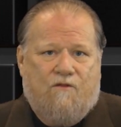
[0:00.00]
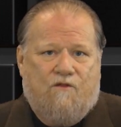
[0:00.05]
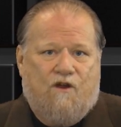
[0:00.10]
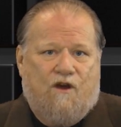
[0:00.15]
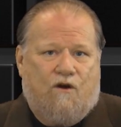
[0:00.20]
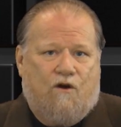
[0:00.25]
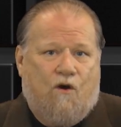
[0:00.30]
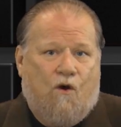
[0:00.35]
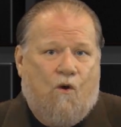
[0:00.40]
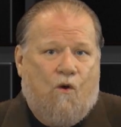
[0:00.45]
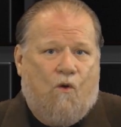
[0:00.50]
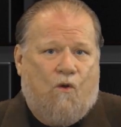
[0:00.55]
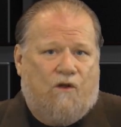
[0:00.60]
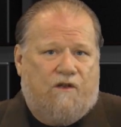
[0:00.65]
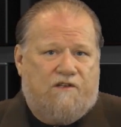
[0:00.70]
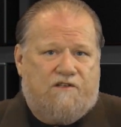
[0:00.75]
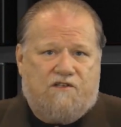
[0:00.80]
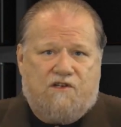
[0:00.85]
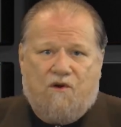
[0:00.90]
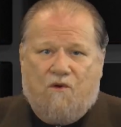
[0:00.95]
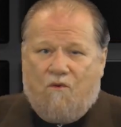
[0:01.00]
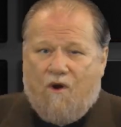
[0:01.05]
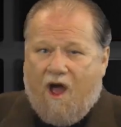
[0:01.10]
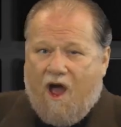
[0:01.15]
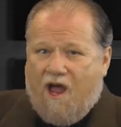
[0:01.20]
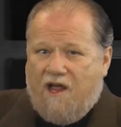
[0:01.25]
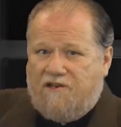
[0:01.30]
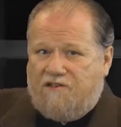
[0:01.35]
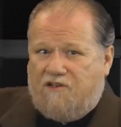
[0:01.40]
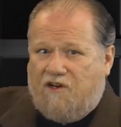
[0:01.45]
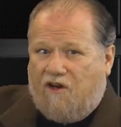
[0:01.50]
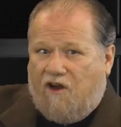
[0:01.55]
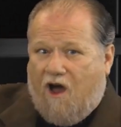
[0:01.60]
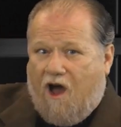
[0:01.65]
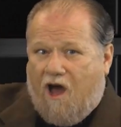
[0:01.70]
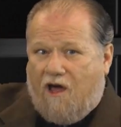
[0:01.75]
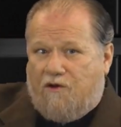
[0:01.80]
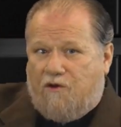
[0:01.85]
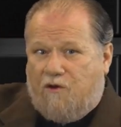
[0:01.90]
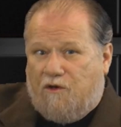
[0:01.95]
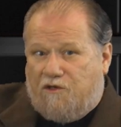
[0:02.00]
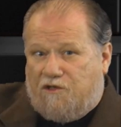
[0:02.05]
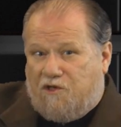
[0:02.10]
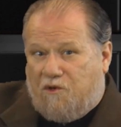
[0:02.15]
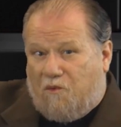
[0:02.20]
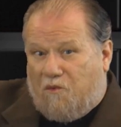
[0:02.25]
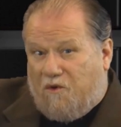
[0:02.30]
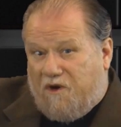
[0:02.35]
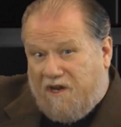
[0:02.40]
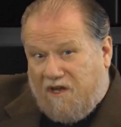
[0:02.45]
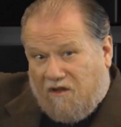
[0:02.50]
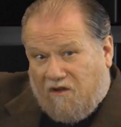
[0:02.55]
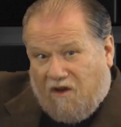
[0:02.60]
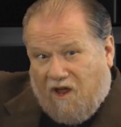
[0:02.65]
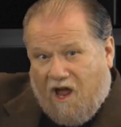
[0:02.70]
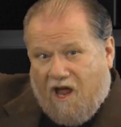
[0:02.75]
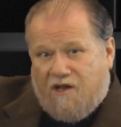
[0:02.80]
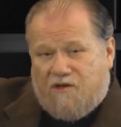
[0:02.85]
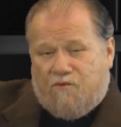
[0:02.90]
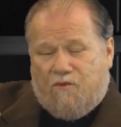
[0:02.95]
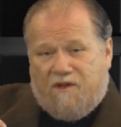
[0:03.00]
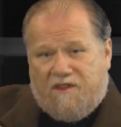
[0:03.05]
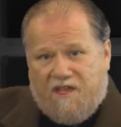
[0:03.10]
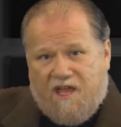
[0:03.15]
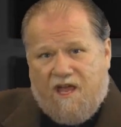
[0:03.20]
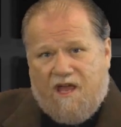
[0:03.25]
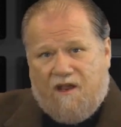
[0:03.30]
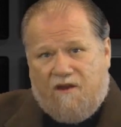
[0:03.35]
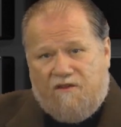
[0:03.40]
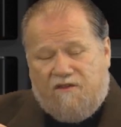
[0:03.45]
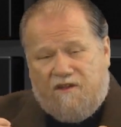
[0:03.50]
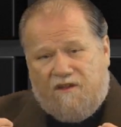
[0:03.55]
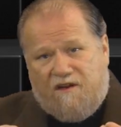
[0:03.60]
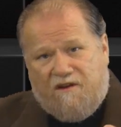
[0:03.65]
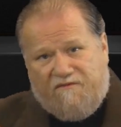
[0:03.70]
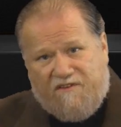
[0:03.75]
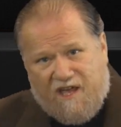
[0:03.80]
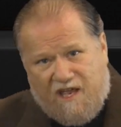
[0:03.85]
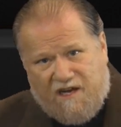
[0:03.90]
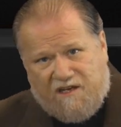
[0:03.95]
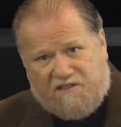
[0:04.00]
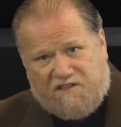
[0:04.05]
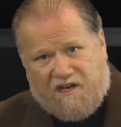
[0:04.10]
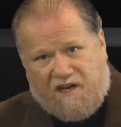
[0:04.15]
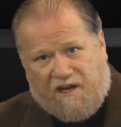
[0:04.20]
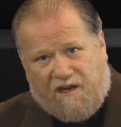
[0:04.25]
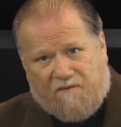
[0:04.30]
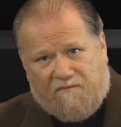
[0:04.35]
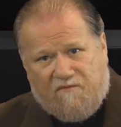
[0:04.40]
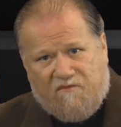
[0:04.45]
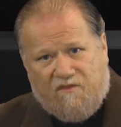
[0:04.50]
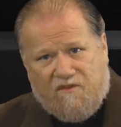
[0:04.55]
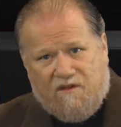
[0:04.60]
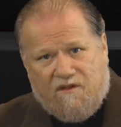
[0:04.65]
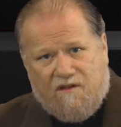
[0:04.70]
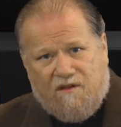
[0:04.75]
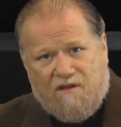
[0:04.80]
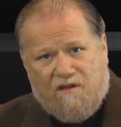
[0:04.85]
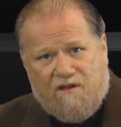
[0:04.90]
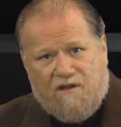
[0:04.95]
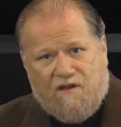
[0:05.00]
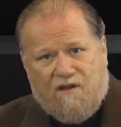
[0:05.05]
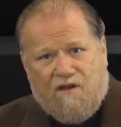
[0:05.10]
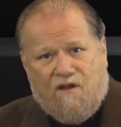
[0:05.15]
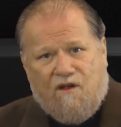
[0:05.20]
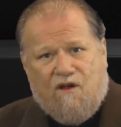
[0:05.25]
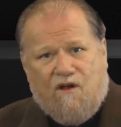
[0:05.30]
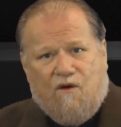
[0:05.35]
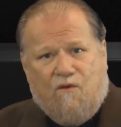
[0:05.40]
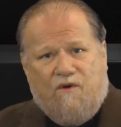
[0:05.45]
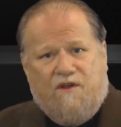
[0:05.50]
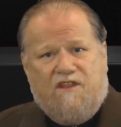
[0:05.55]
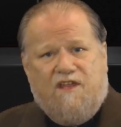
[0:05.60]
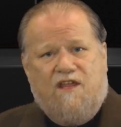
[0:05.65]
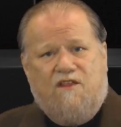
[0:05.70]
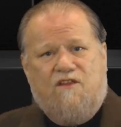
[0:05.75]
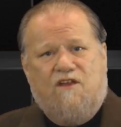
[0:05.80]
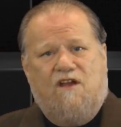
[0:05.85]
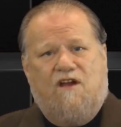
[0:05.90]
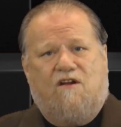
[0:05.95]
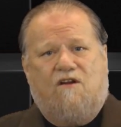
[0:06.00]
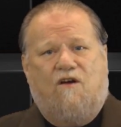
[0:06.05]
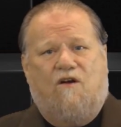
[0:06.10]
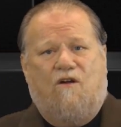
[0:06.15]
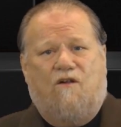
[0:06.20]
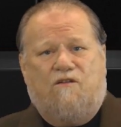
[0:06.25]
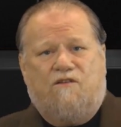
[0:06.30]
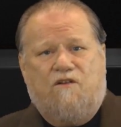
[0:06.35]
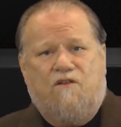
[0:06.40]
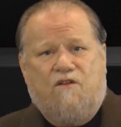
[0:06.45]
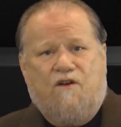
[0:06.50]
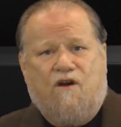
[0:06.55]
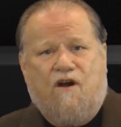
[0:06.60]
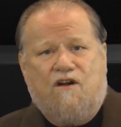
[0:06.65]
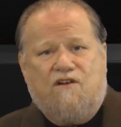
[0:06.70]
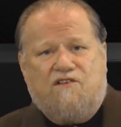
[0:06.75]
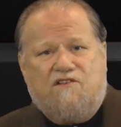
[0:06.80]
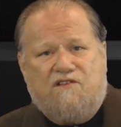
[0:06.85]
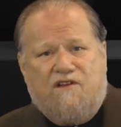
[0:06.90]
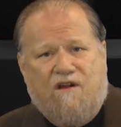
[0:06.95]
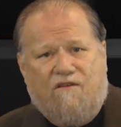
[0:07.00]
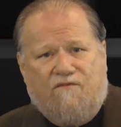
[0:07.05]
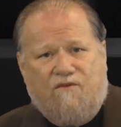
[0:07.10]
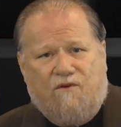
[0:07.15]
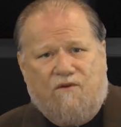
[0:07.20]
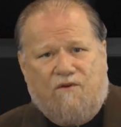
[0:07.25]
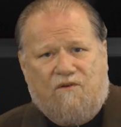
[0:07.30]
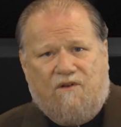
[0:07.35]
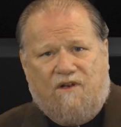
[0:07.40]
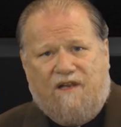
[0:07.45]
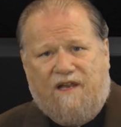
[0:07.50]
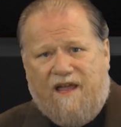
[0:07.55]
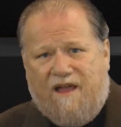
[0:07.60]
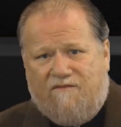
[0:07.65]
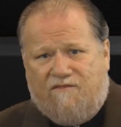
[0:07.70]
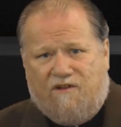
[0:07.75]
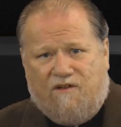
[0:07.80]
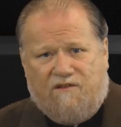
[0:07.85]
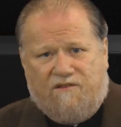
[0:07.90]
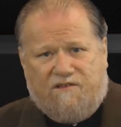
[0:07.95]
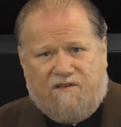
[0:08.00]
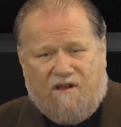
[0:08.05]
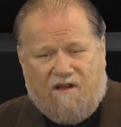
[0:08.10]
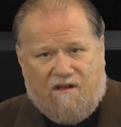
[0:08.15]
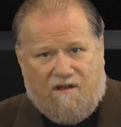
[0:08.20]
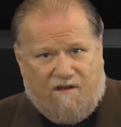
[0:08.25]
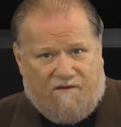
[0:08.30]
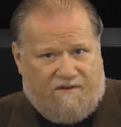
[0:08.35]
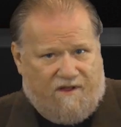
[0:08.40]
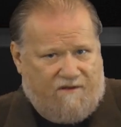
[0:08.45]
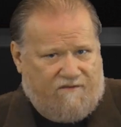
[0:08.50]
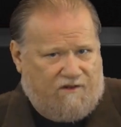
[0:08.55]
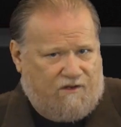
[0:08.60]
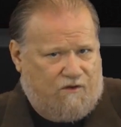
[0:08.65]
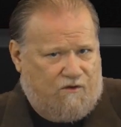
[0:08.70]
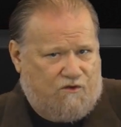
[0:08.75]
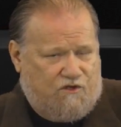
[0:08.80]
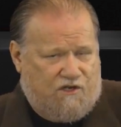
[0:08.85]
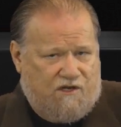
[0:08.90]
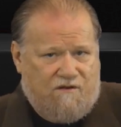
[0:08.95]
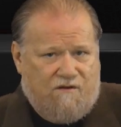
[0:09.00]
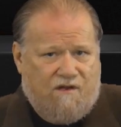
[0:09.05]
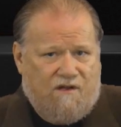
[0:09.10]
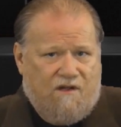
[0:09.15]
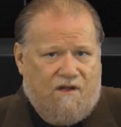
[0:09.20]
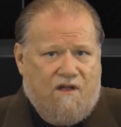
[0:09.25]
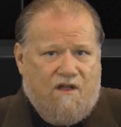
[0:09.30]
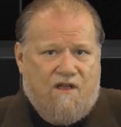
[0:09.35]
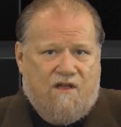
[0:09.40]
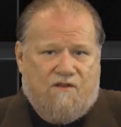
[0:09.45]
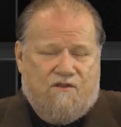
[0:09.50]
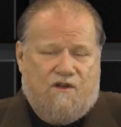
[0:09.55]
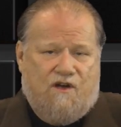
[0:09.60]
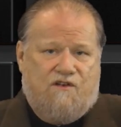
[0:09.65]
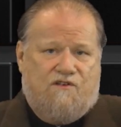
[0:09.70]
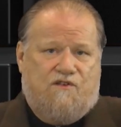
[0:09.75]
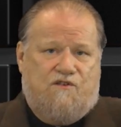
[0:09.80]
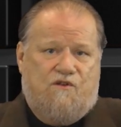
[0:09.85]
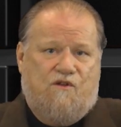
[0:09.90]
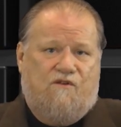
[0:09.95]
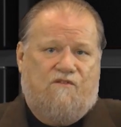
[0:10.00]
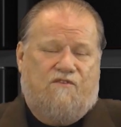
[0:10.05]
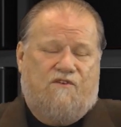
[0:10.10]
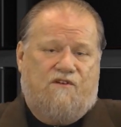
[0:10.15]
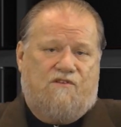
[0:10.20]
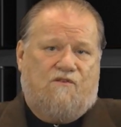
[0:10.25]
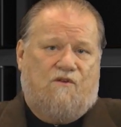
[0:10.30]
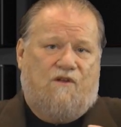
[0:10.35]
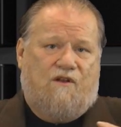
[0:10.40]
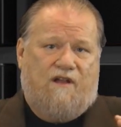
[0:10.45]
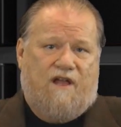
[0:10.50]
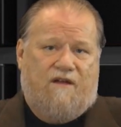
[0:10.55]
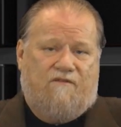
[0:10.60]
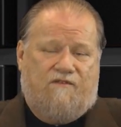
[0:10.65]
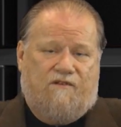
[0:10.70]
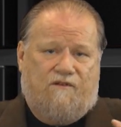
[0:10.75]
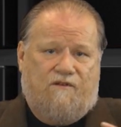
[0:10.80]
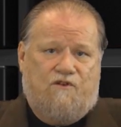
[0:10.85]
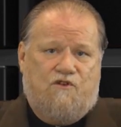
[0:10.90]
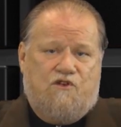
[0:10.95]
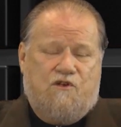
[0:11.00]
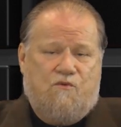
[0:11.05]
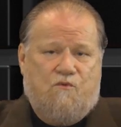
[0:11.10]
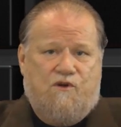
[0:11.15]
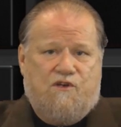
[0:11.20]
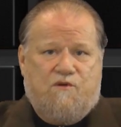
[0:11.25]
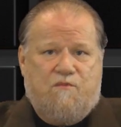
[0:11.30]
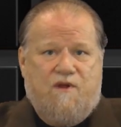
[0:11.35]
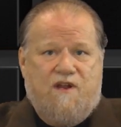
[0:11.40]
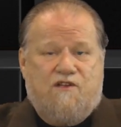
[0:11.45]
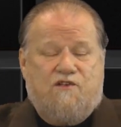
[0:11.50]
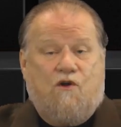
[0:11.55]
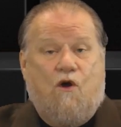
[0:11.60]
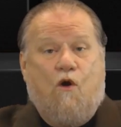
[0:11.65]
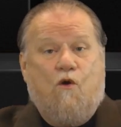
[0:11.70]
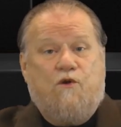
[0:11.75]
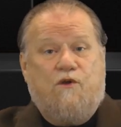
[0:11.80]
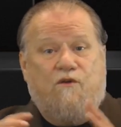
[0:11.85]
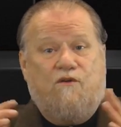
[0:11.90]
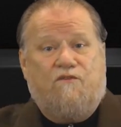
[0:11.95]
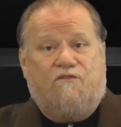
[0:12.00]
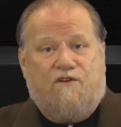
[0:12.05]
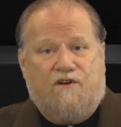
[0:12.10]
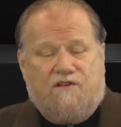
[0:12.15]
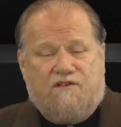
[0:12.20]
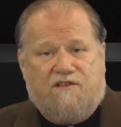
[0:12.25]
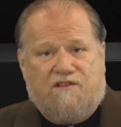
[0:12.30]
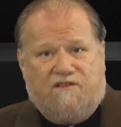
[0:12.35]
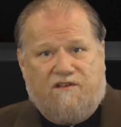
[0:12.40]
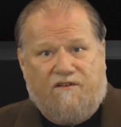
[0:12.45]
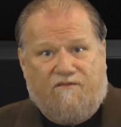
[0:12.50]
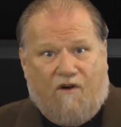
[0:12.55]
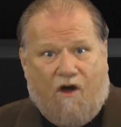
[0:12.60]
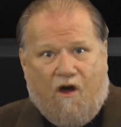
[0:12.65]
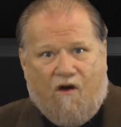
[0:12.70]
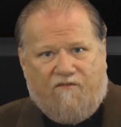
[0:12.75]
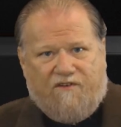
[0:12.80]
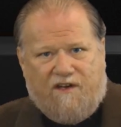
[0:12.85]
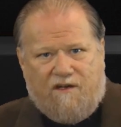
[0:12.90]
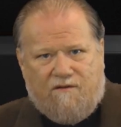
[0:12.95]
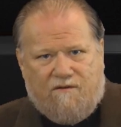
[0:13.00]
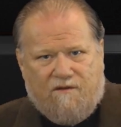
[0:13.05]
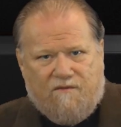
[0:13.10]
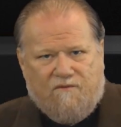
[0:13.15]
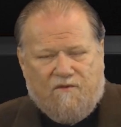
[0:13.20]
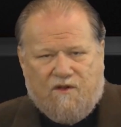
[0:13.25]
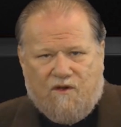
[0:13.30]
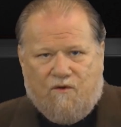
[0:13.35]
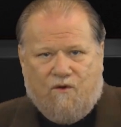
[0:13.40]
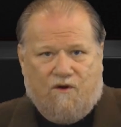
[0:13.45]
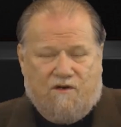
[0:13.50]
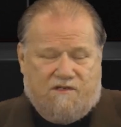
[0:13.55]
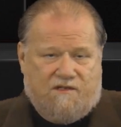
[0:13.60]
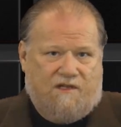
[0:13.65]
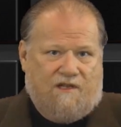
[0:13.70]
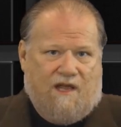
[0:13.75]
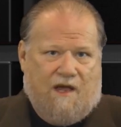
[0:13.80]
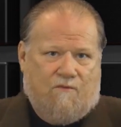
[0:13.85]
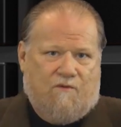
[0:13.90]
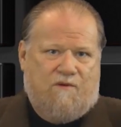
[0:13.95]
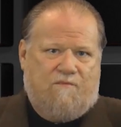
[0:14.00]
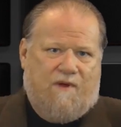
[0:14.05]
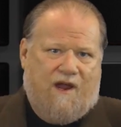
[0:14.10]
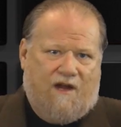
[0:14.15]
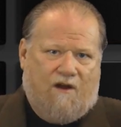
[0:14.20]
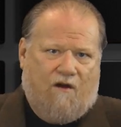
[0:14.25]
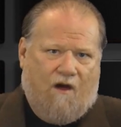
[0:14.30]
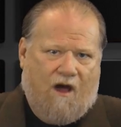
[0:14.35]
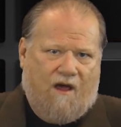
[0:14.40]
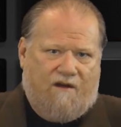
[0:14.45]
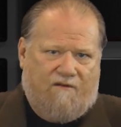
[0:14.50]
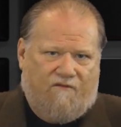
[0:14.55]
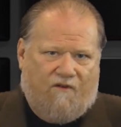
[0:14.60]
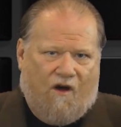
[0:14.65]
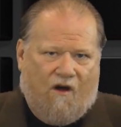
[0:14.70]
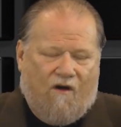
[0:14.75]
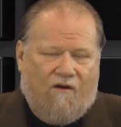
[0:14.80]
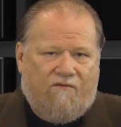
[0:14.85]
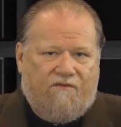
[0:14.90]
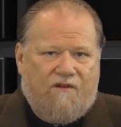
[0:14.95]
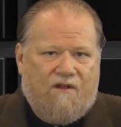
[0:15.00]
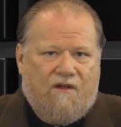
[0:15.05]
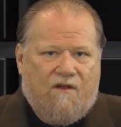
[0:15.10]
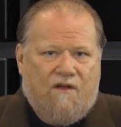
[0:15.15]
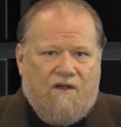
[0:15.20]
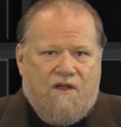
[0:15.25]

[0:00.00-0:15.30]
Their goal is to rise to godhood, to realize within the divinity. Within the occult, there are several levels of evolution. There's universal evolution, which means the whole universe is evolving, of course, and that would make God evolve.